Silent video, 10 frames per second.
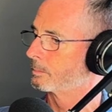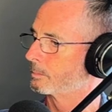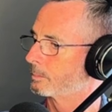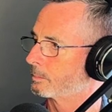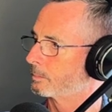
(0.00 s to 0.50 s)

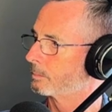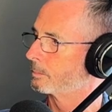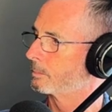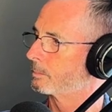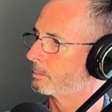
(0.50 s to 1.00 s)

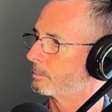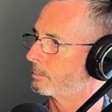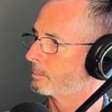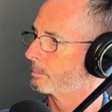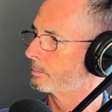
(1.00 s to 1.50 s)

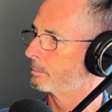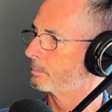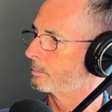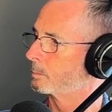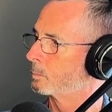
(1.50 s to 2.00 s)

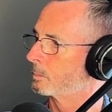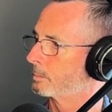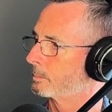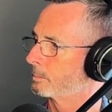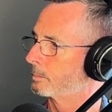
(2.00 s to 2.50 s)

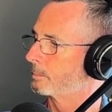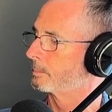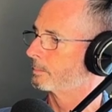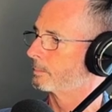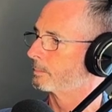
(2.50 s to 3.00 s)

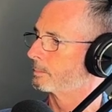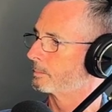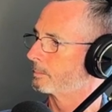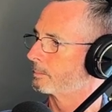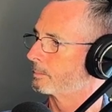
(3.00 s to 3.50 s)

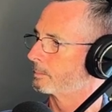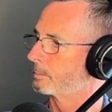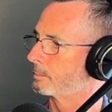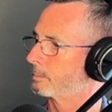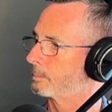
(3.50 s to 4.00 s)

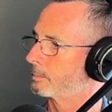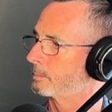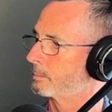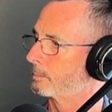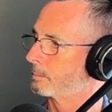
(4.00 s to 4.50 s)

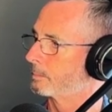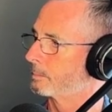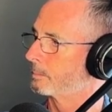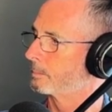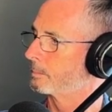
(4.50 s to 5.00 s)

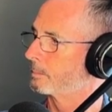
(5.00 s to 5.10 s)
The person shown says nothing.